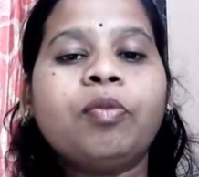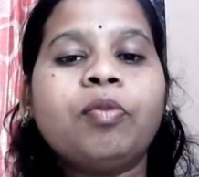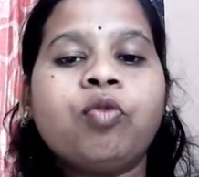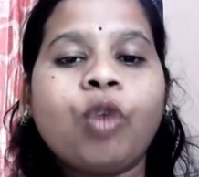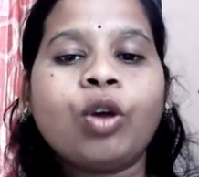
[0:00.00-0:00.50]

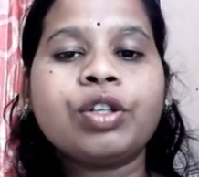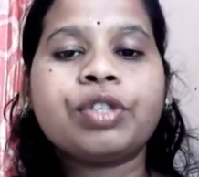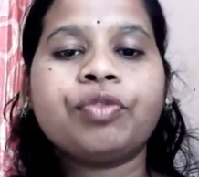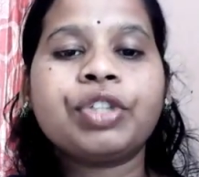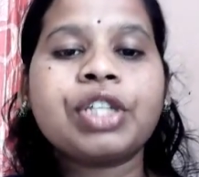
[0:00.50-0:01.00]
walls
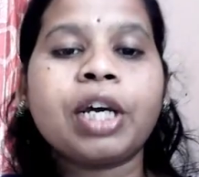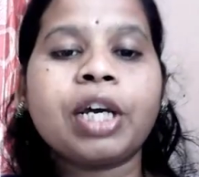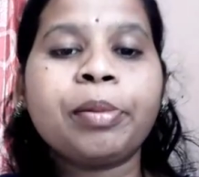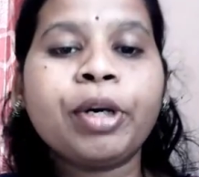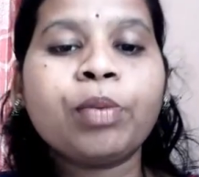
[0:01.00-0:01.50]
which are
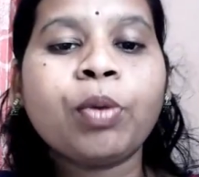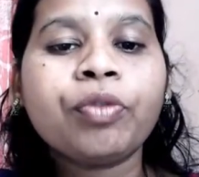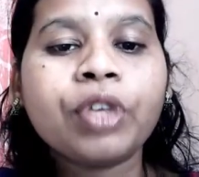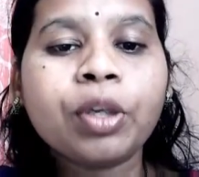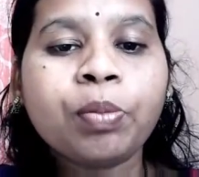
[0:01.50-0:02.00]
made up of
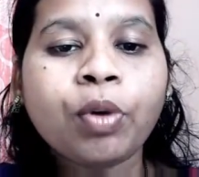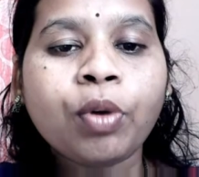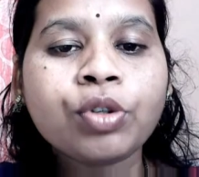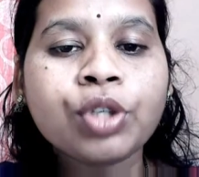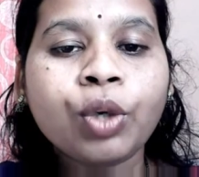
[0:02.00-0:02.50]

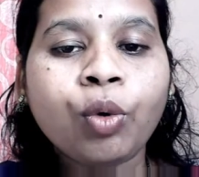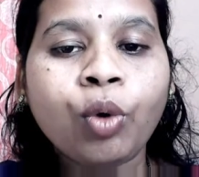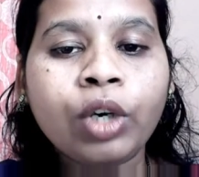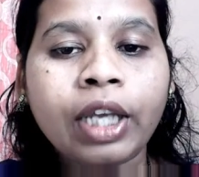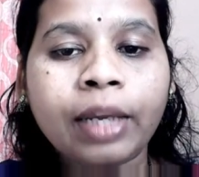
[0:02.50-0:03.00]
epoxy
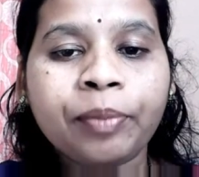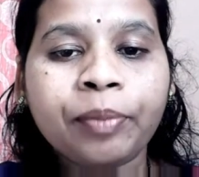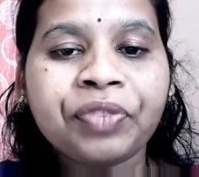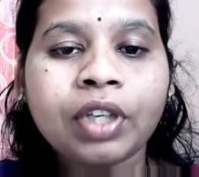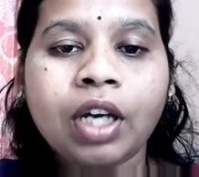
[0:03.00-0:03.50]
coating
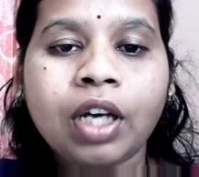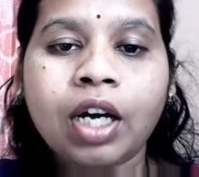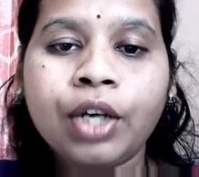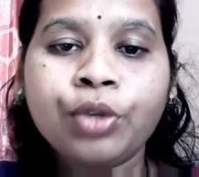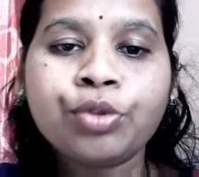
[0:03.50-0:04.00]
are
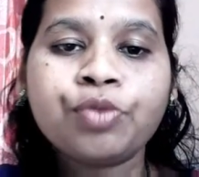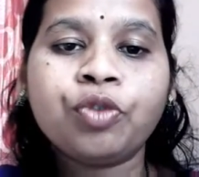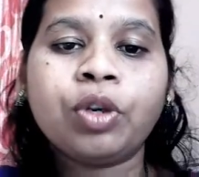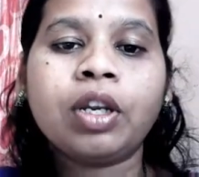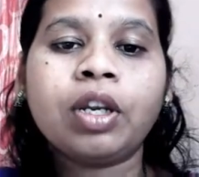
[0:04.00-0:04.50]
useful,